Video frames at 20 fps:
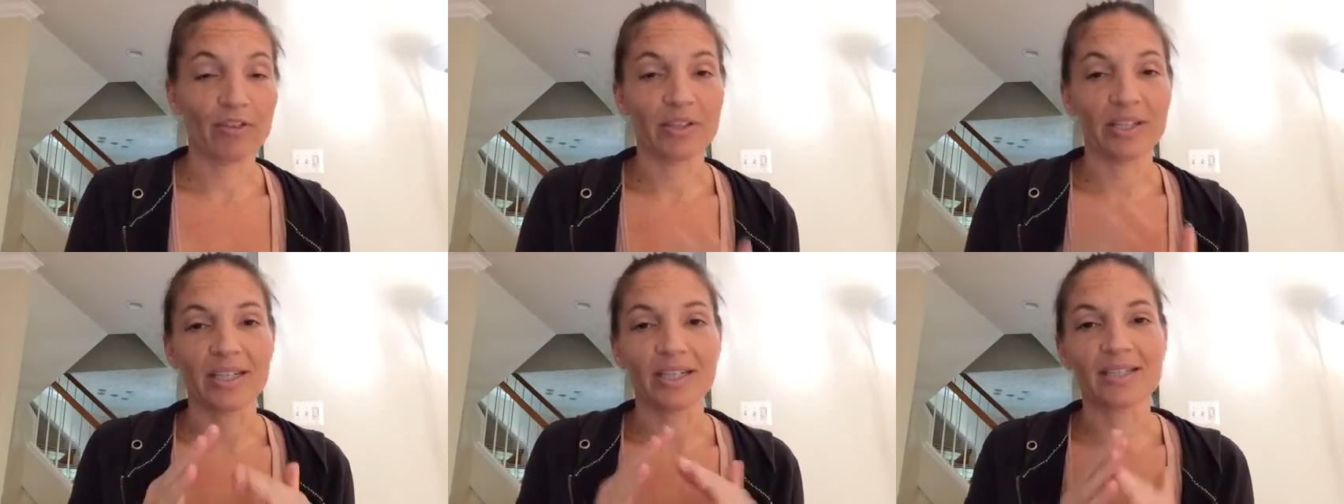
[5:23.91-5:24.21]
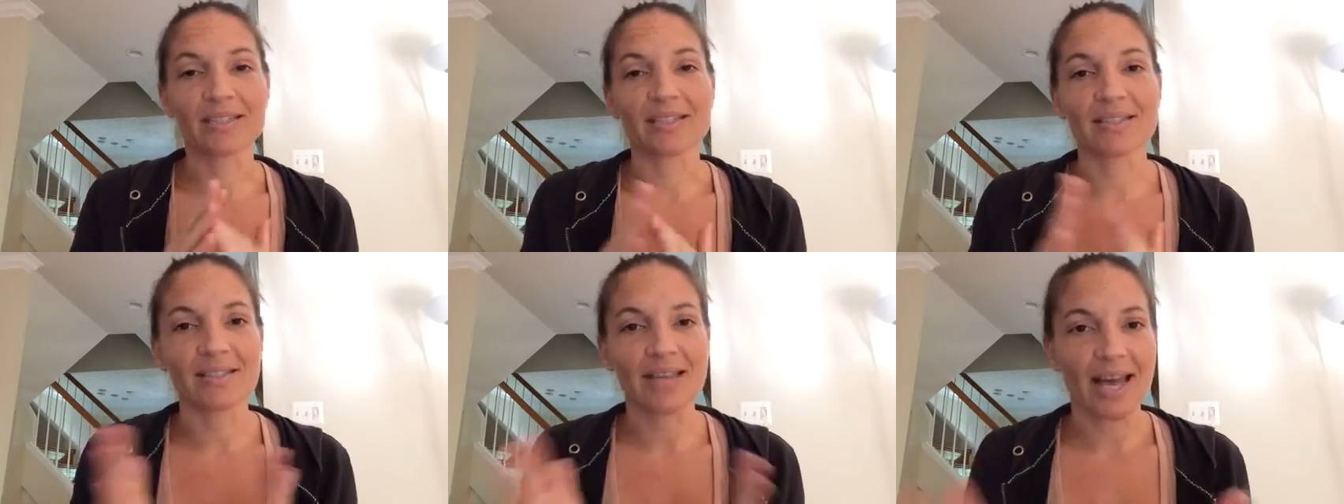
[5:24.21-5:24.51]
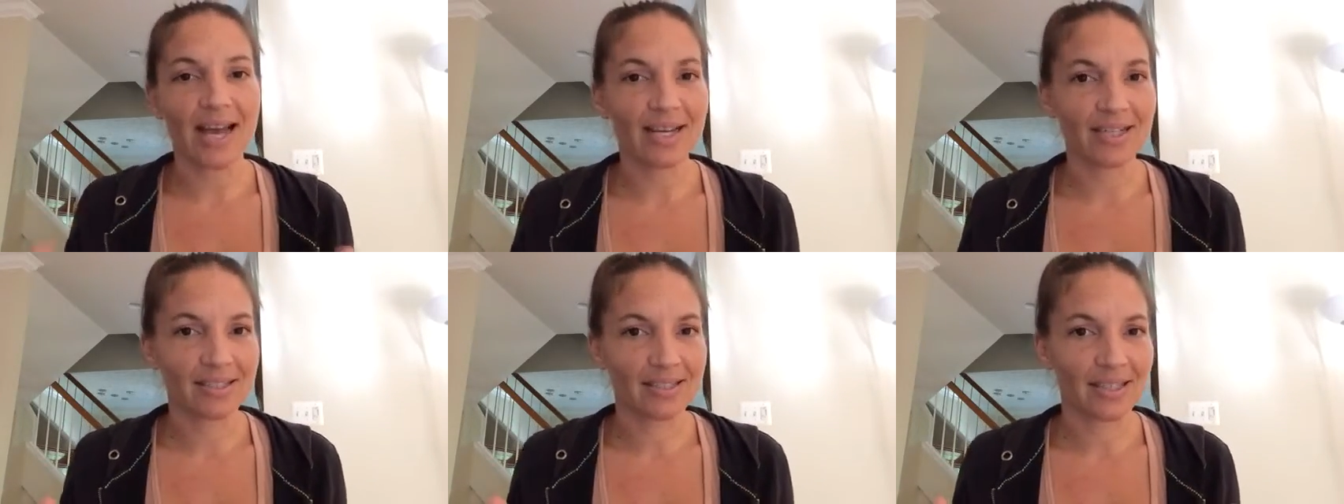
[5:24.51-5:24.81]
the
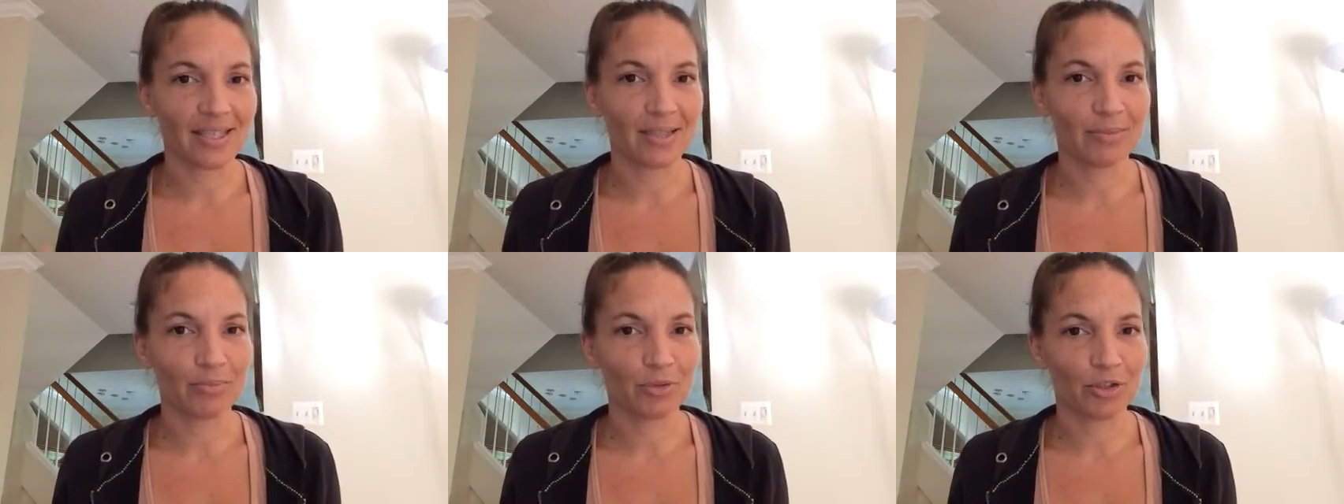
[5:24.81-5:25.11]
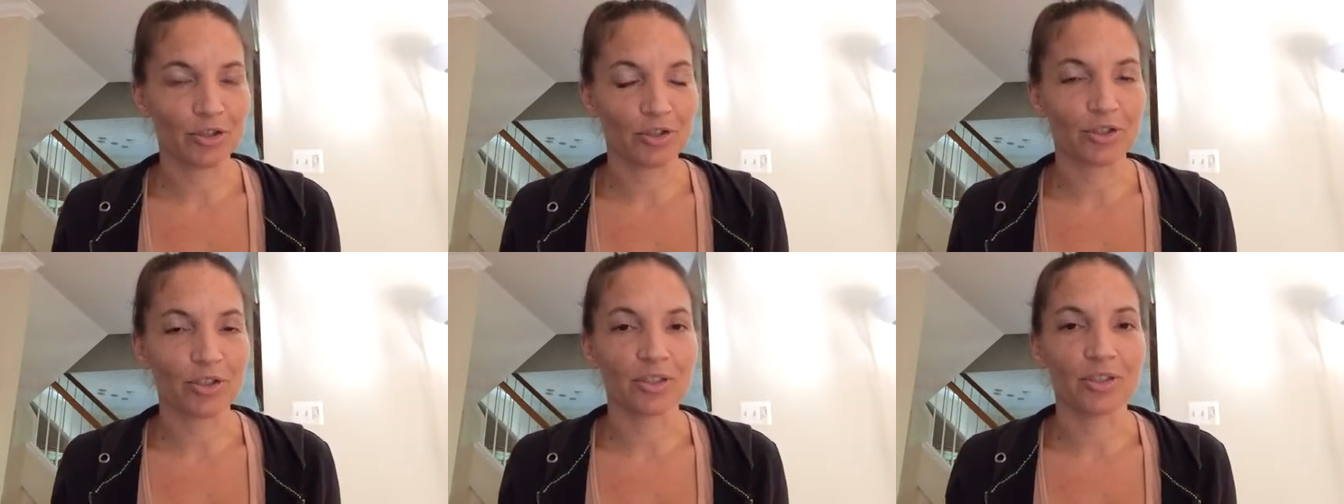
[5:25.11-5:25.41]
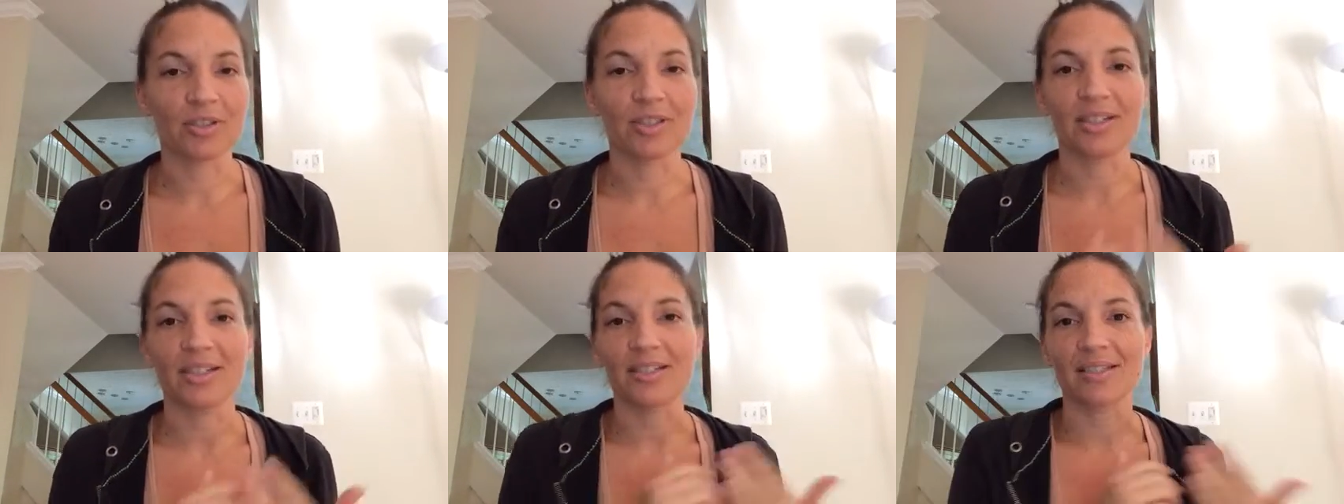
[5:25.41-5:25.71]
exact same sugar
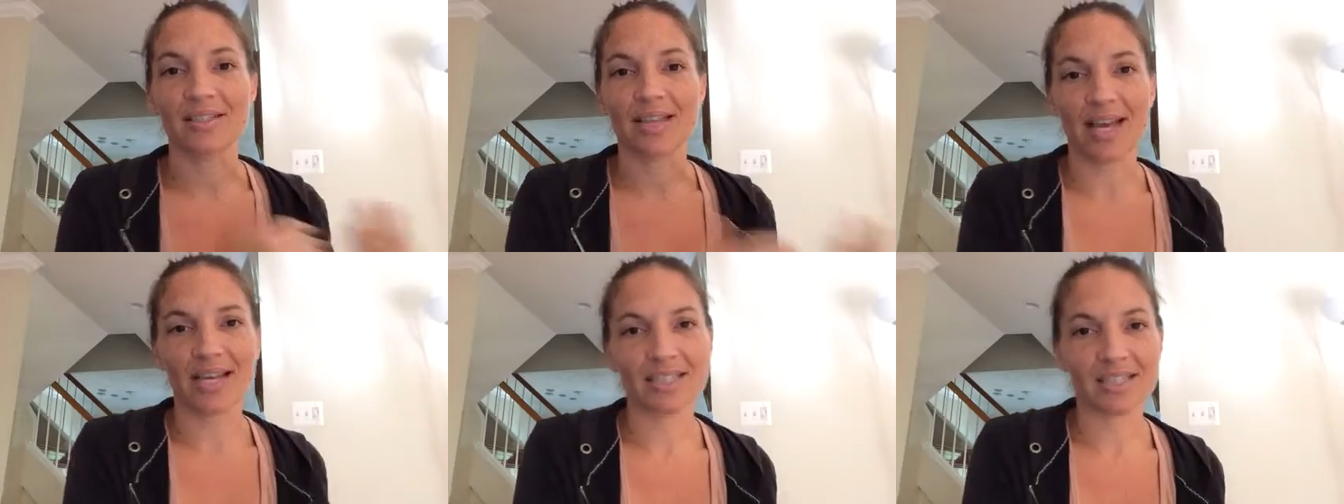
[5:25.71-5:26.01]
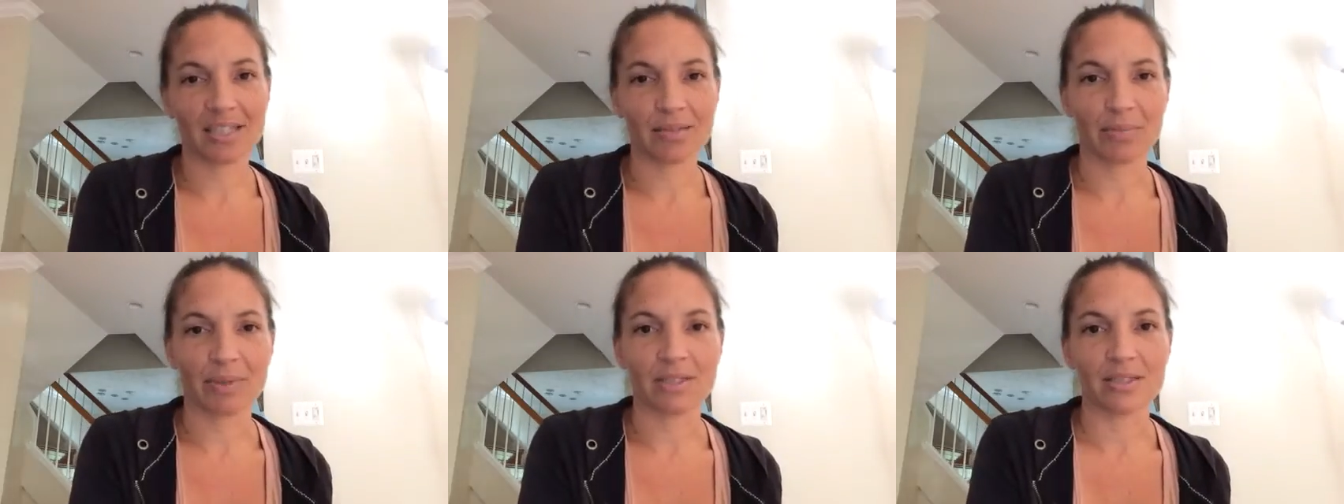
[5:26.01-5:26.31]
and the exact same